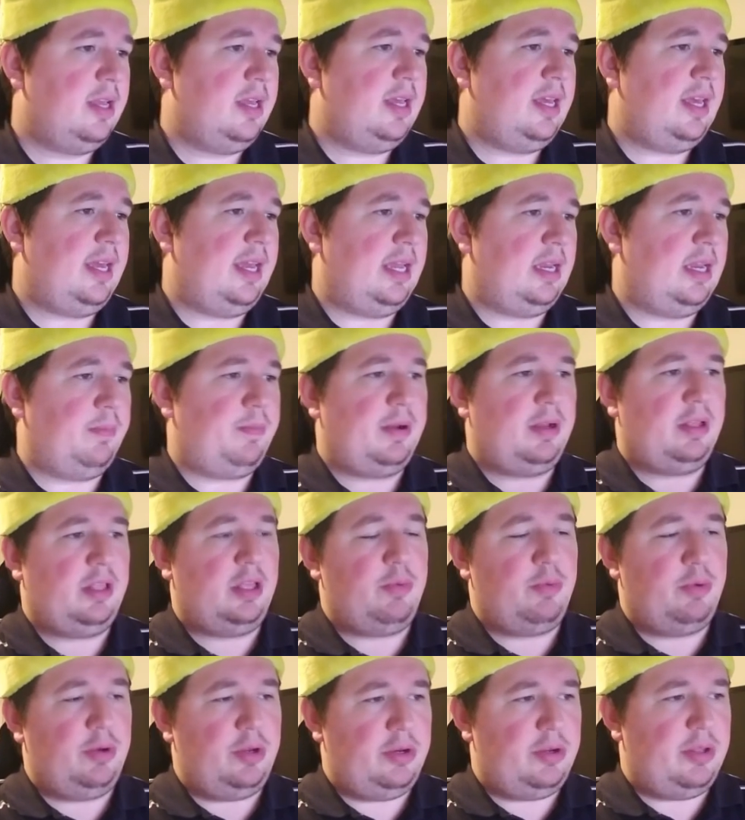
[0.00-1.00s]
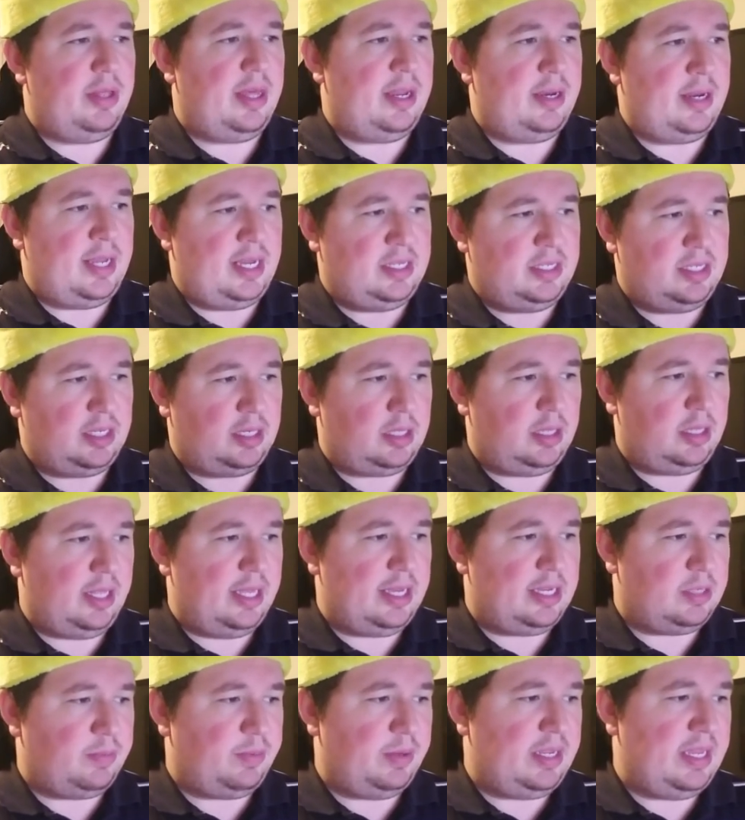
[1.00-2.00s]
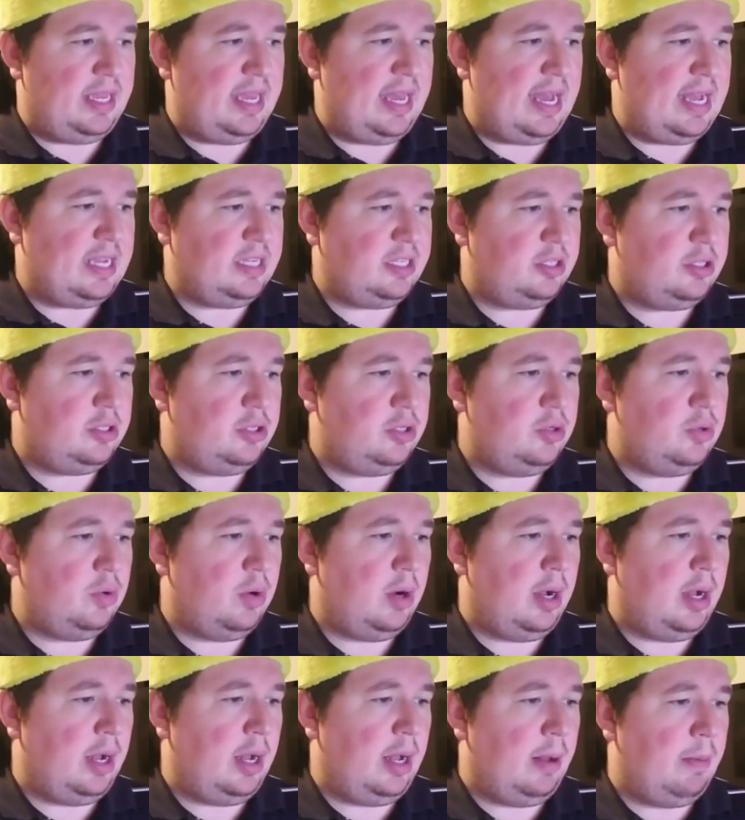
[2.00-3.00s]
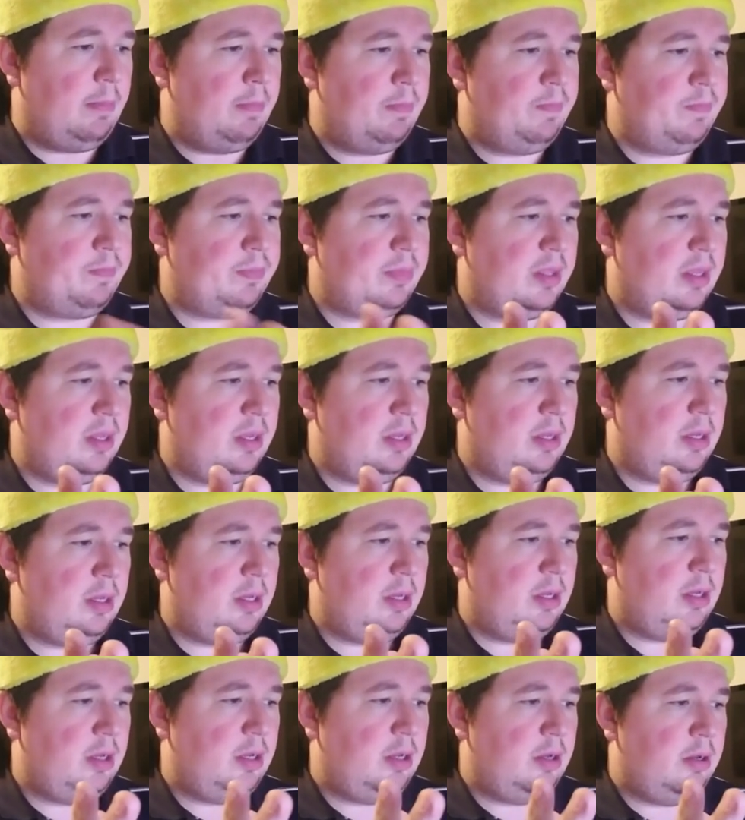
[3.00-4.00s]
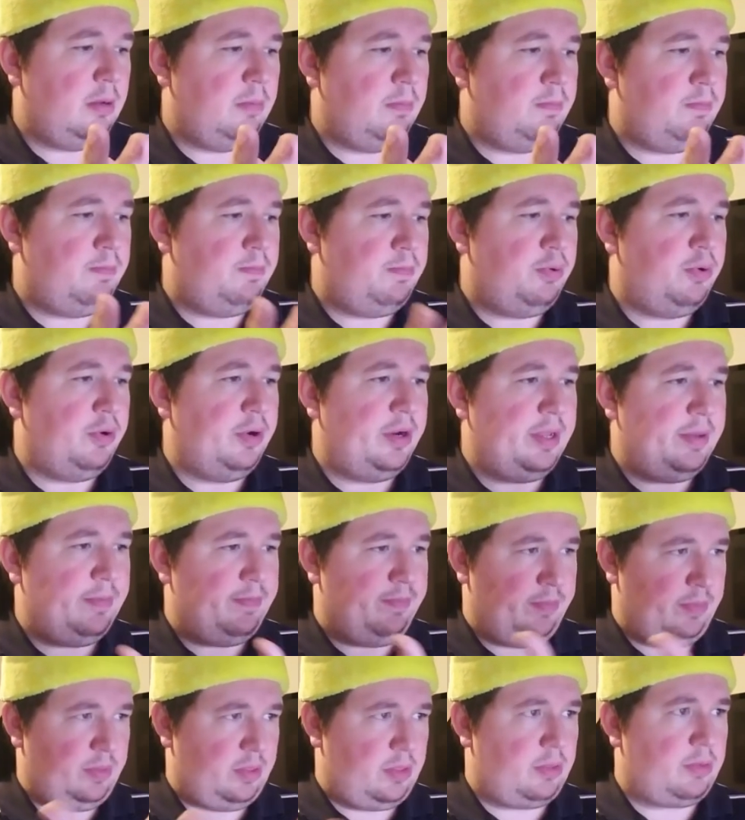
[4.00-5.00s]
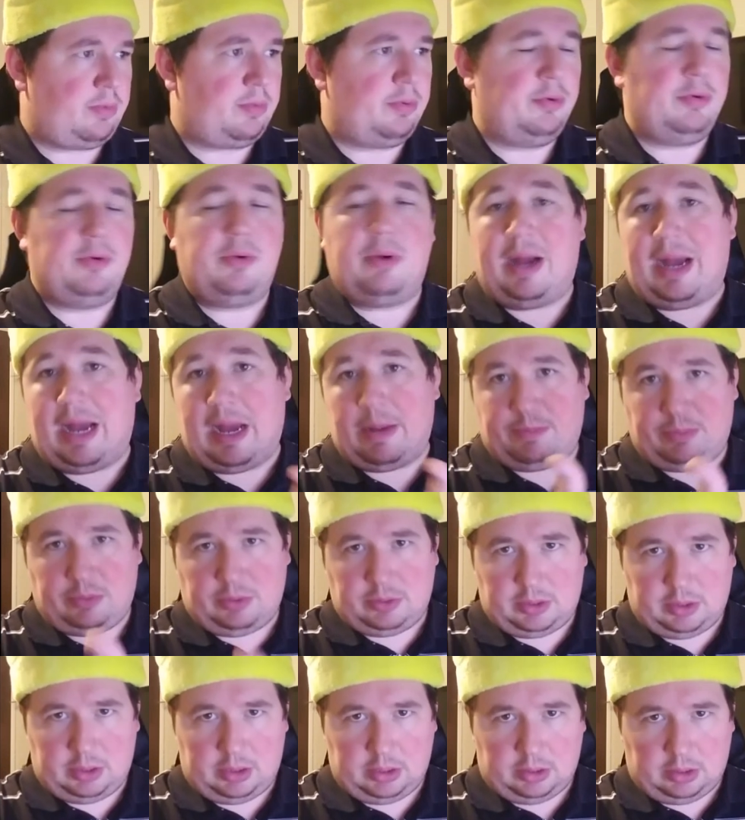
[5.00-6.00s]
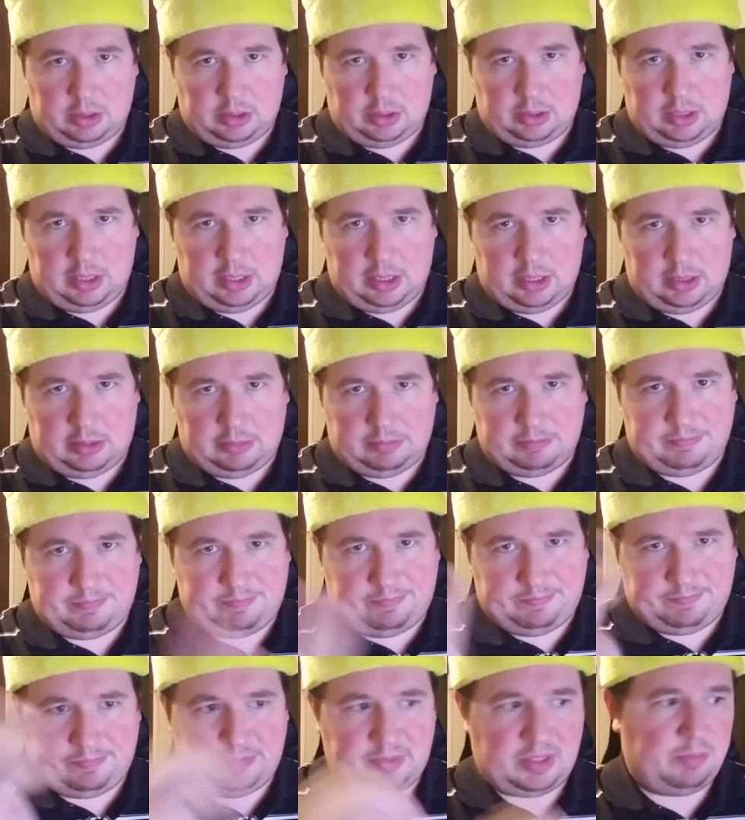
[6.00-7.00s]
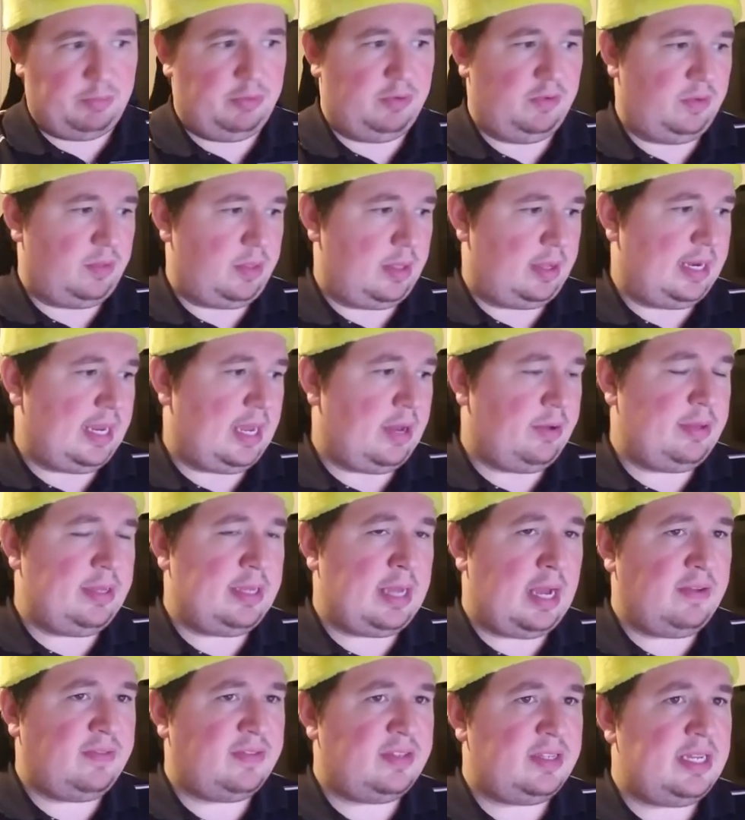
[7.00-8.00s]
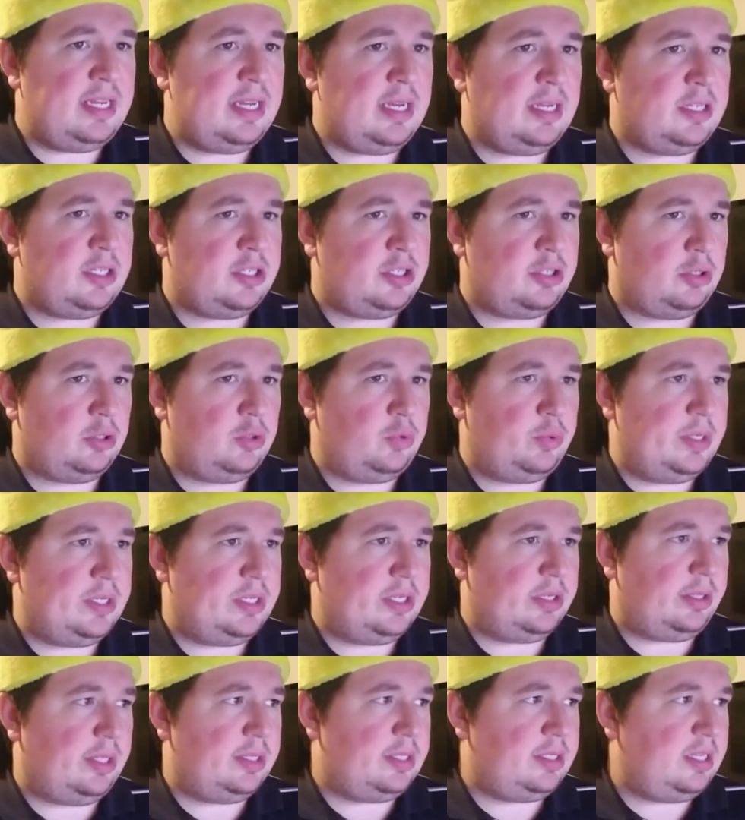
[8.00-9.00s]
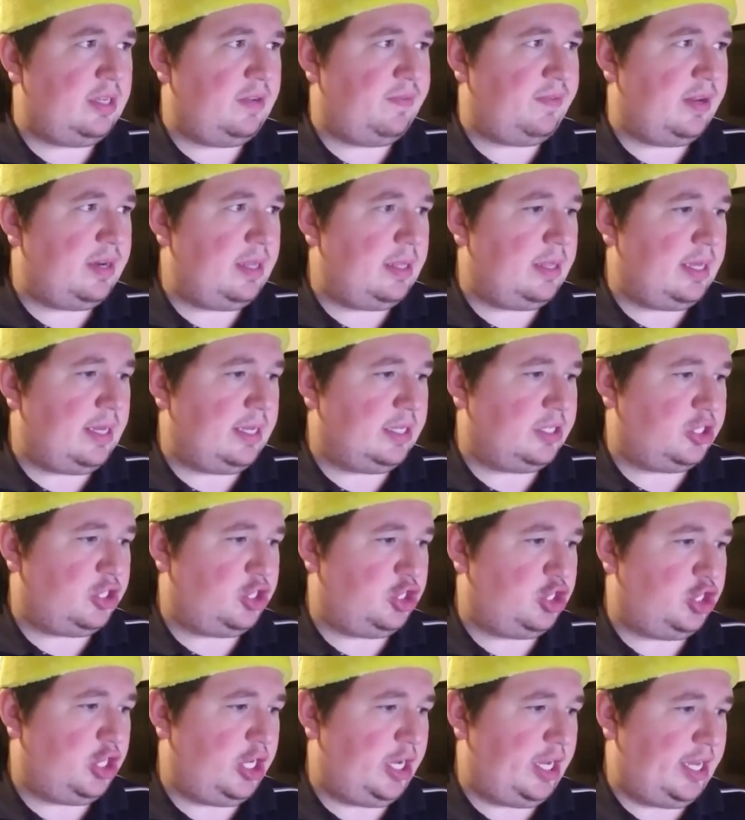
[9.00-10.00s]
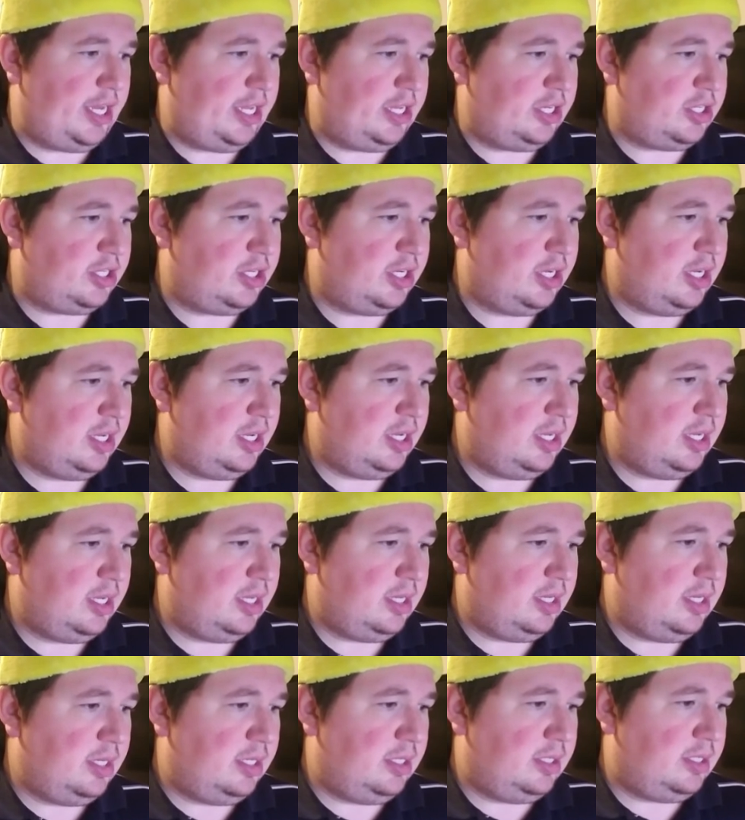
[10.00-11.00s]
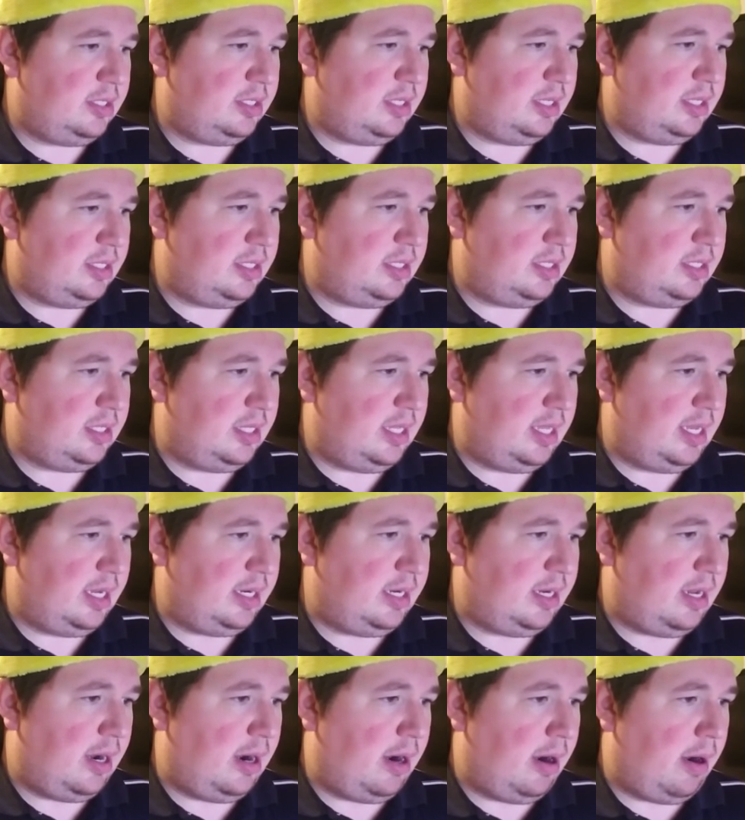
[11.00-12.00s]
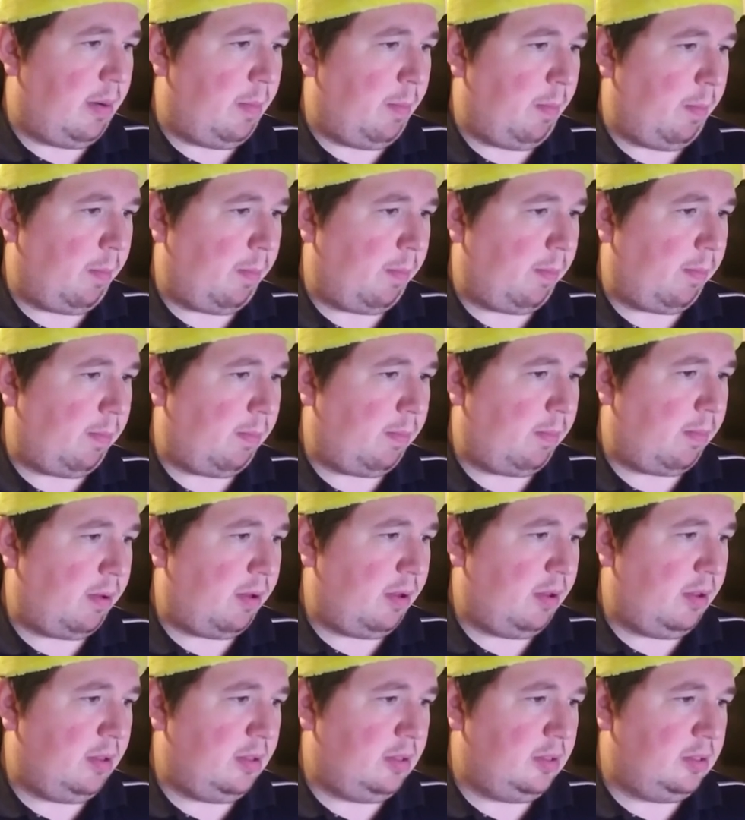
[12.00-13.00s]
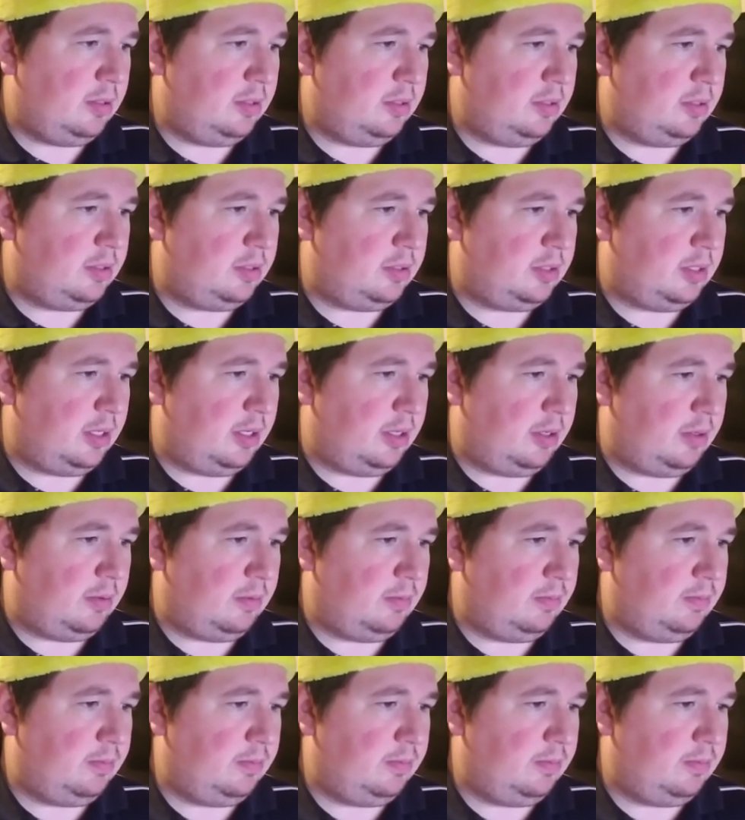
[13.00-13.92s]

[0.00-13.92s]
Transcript: And apparently, when you do that, it has the clicks, but he has to um, put it through Apple's little um, approval thing. Now, I see additional tweets here. Let's see if anything has changed since then. Um, so,